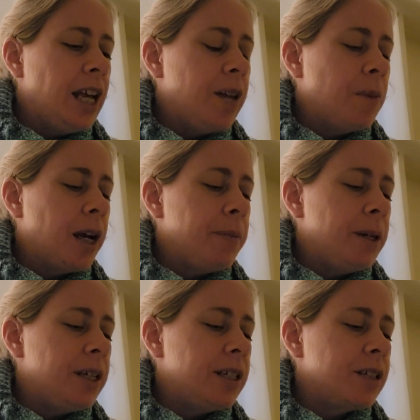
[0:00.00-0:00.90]
It might
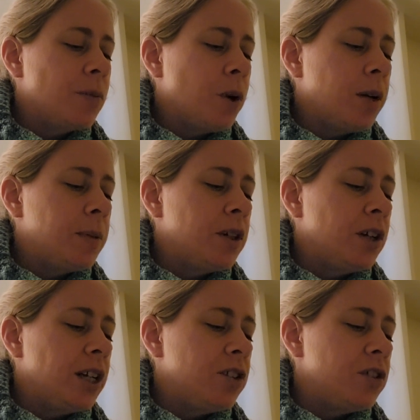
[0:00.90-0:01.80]
be a disappointment
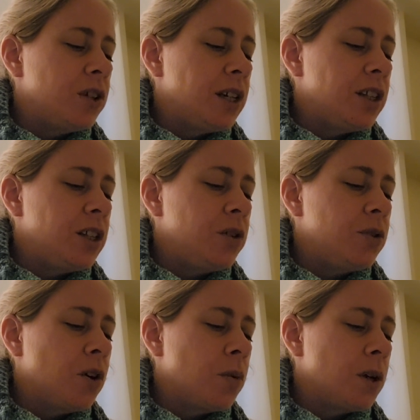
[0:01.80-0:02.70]
or injury that you
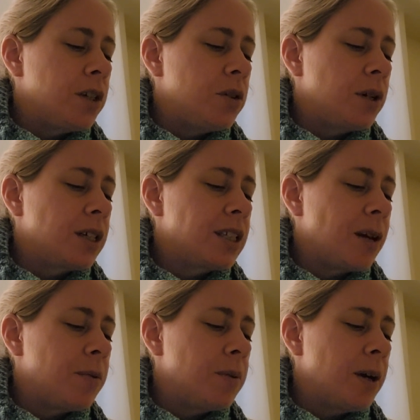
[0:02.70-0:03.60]
don't want to
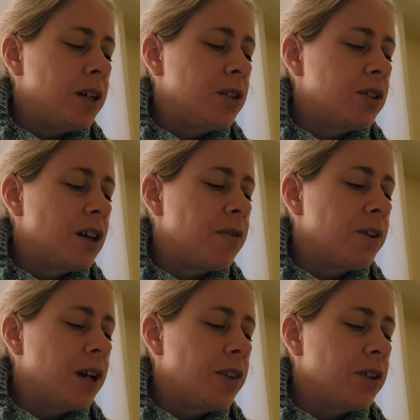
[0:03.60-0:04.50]
accept about yourself
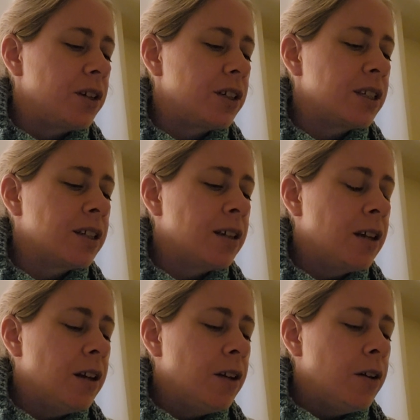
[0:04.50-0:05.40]
or others.
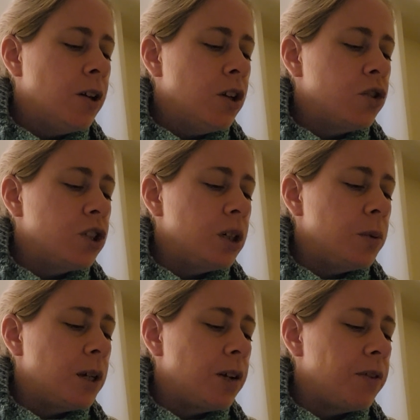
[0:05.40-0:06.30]
Treat
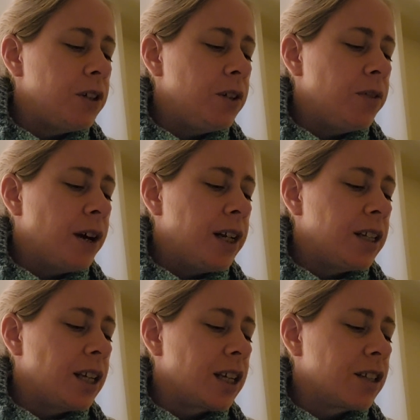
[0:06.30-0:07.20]
whatever you find
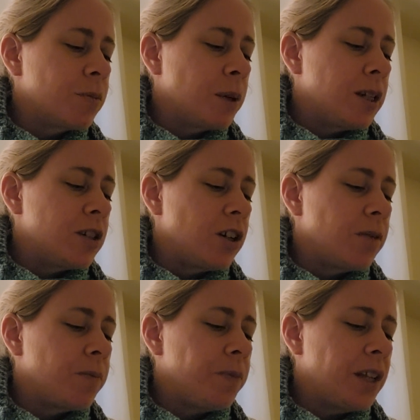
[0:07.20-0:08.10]
like a splinter,
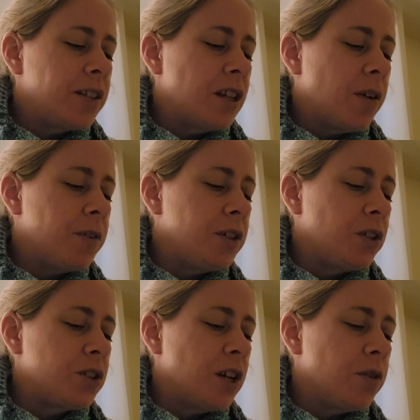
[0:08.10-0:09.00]
and soften
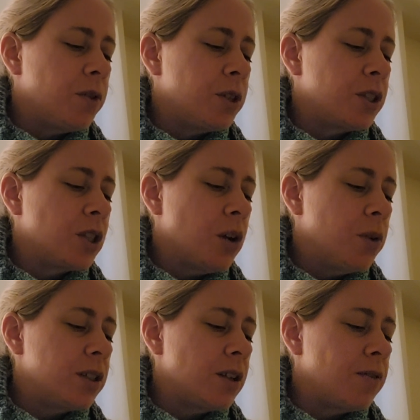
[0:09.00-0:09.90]
yourself with the
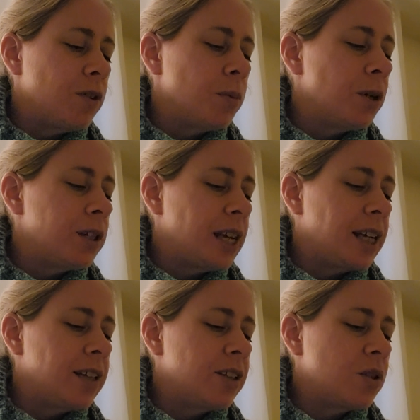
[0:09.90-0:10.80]
slowness of your breathing
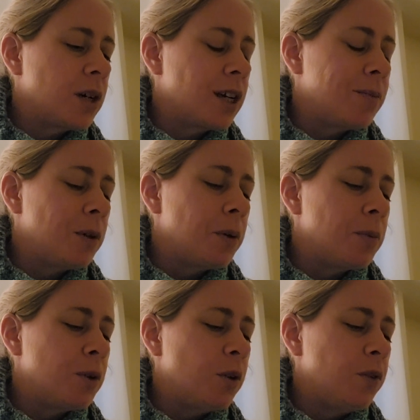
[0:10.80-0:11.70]
so it can be
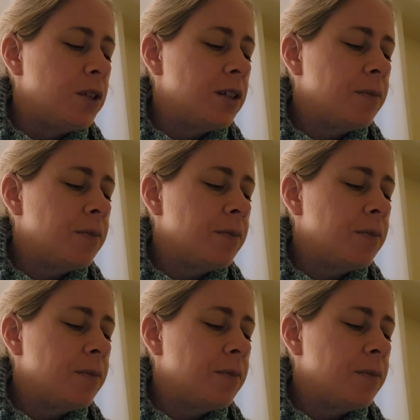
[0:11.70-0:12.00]
removed.